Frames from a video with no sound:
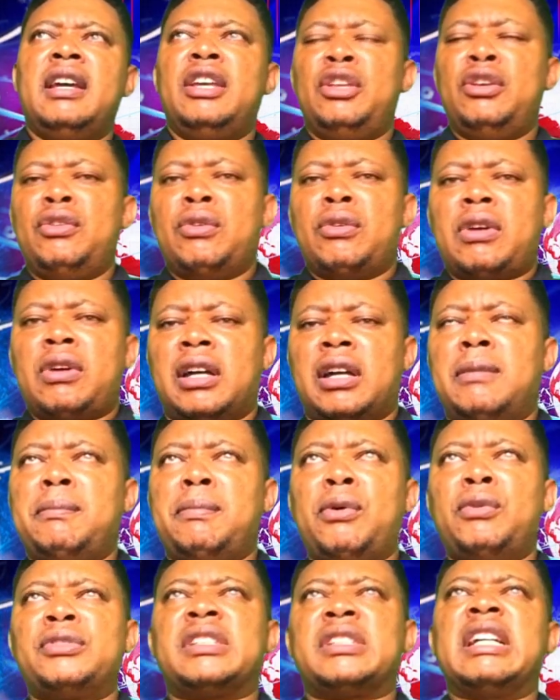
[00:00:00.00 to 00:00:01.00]
you know, can
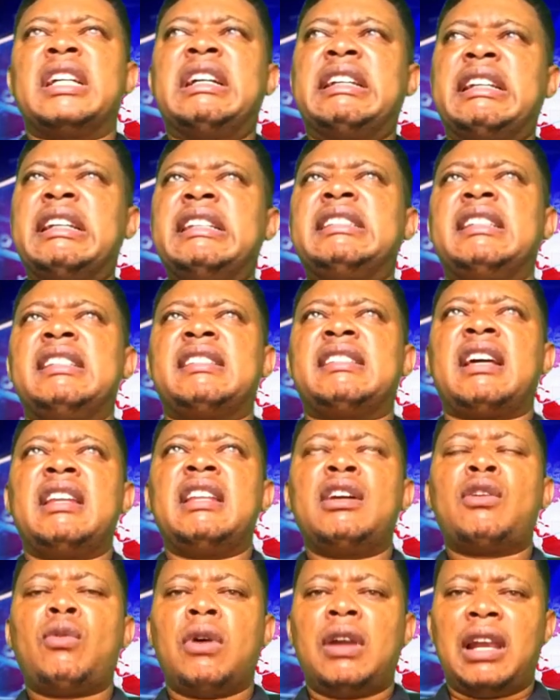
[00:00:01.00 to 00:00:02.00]
boast. Grace is an
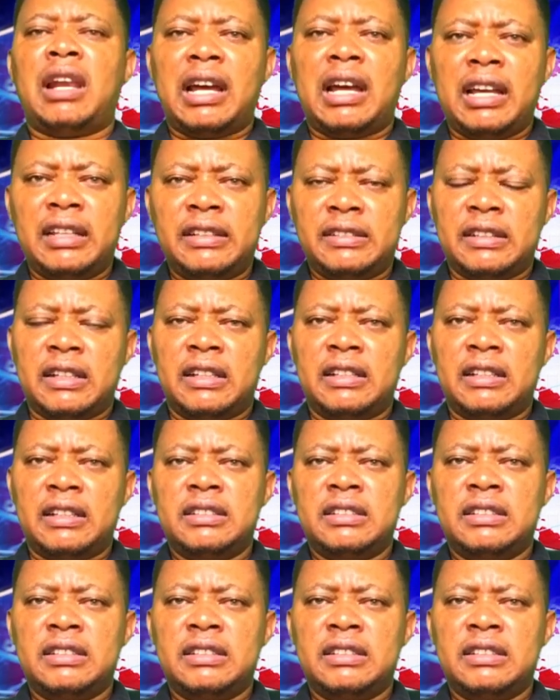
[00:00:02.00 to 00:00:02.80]
equalizer.